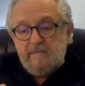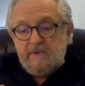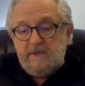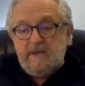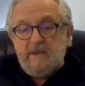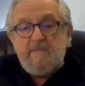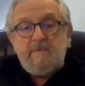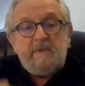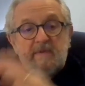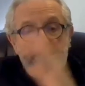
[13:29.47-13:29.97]

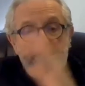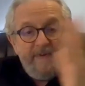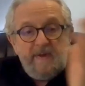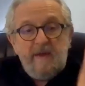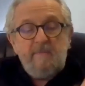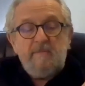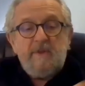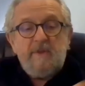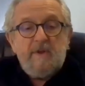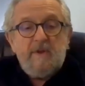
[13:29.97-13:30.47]
keeping the
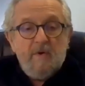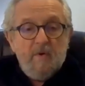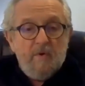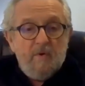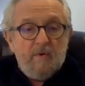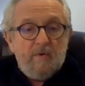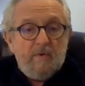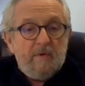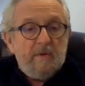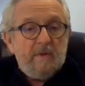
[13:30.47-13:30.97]
family
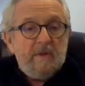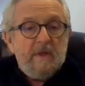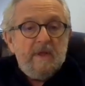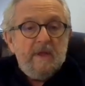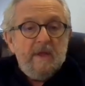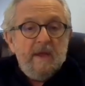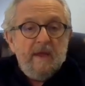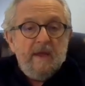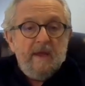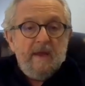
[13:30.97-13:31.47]
whole
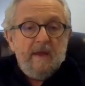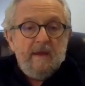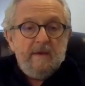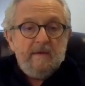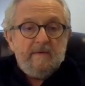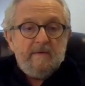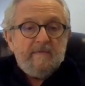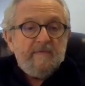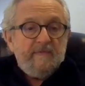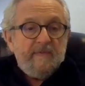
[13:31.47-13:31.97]

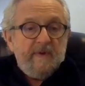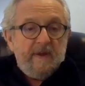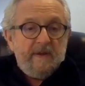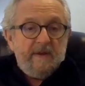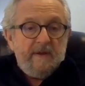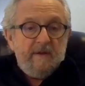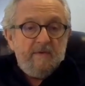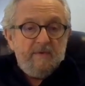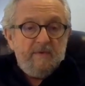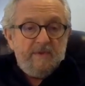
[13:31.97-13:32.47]
and
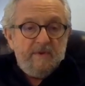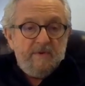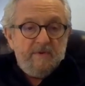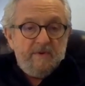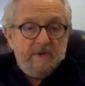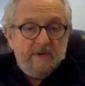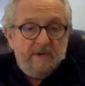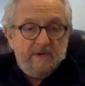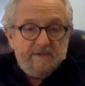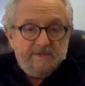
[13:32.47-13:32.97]
finding out what their
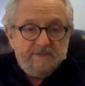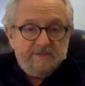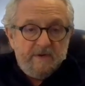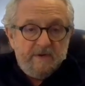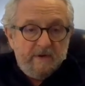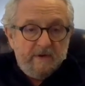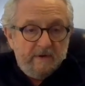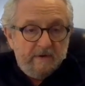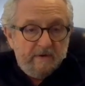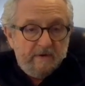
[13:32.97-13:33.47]
needs
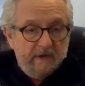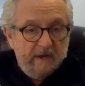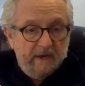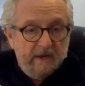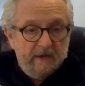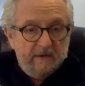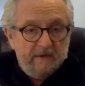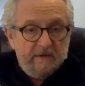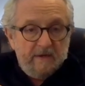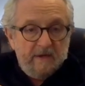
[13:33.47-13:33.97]
are
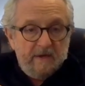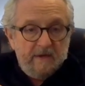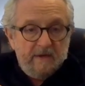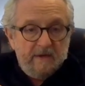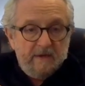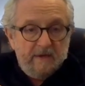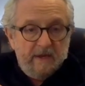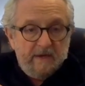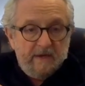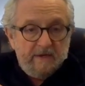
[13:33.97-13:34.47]
and
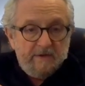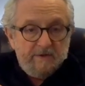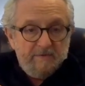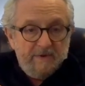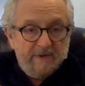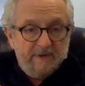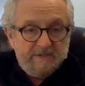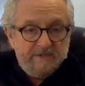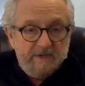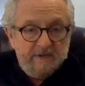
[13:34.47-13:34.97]

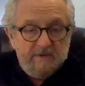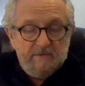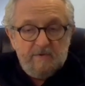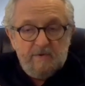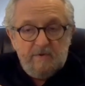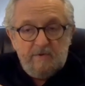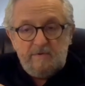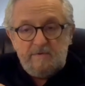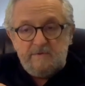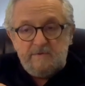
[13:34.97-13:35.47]
addressing
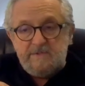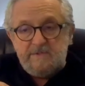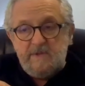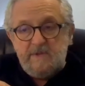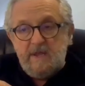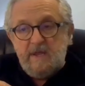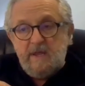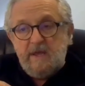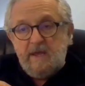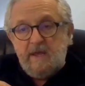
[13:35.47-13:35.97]
those.
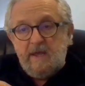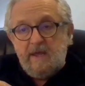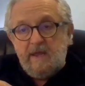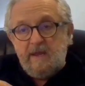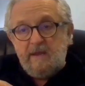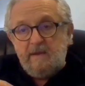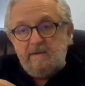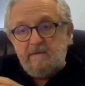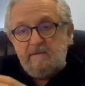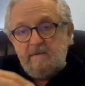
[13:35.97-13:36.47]

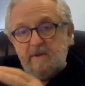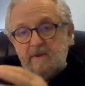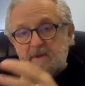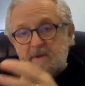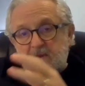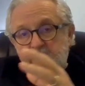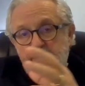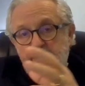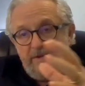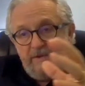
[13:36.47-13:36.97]
And
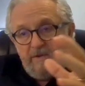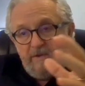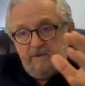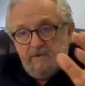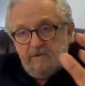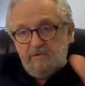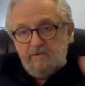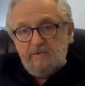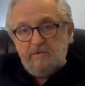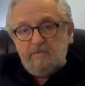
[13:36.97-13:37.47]

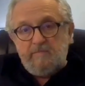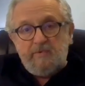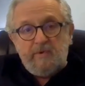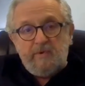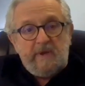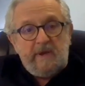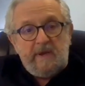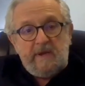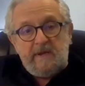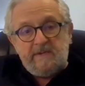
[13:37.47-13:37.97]
you're
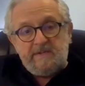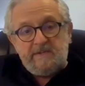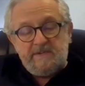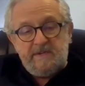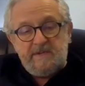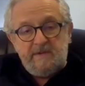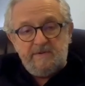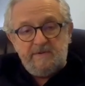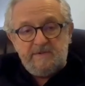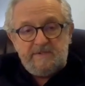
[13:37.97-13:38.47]
bringing a
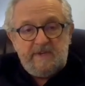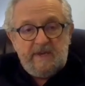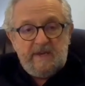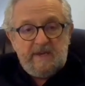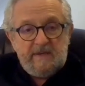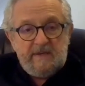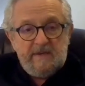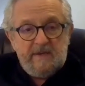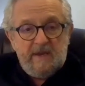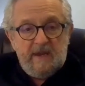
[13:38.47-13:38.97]
skill
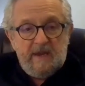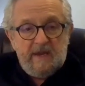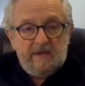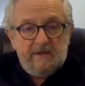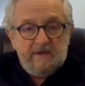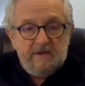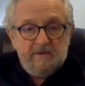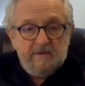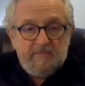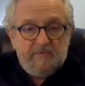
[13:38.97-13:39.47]
set
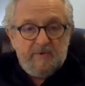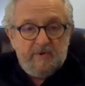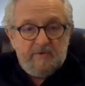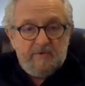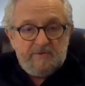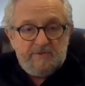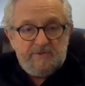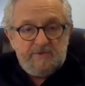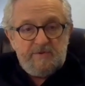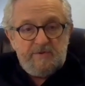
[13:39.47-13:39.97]
and an
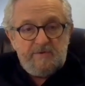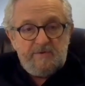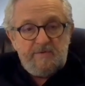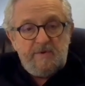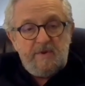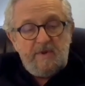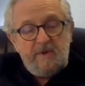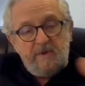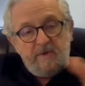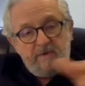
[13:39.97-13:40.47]
approach to
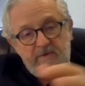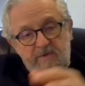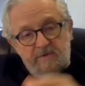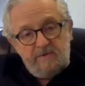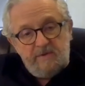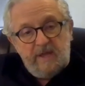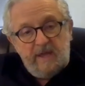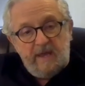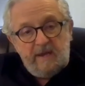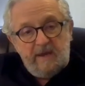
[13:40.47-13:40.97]

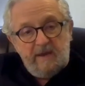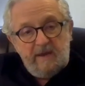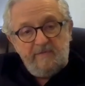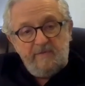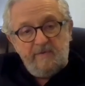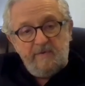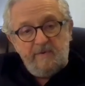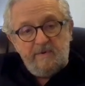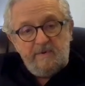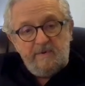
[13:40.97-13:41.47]
that
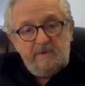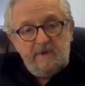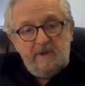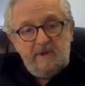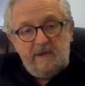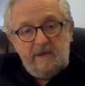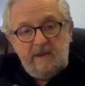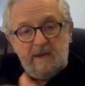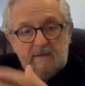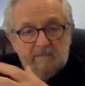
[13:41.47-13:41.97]
effort,
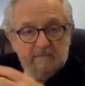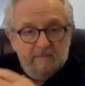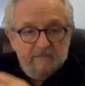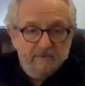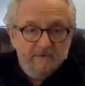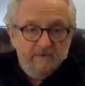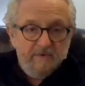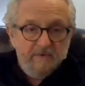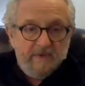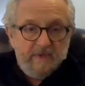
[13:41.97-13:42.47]
and I'm
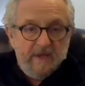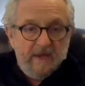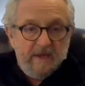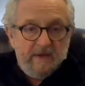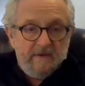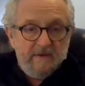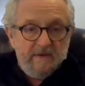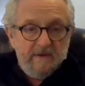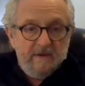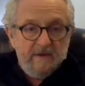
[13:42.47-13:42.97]
doing
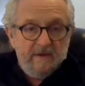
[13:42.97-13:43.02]
that